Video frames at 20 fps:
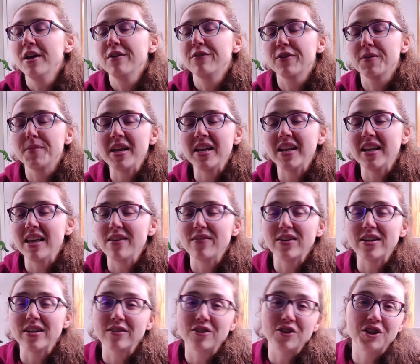for me to
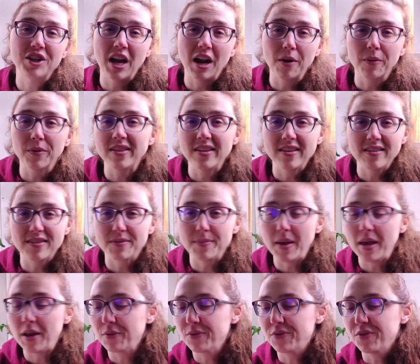even share what these
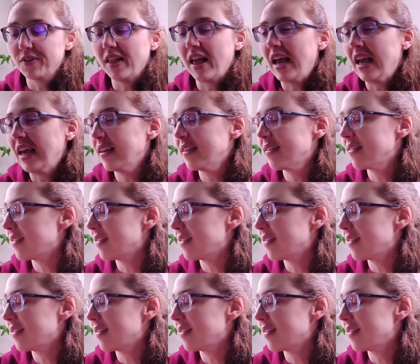tomatoes are like.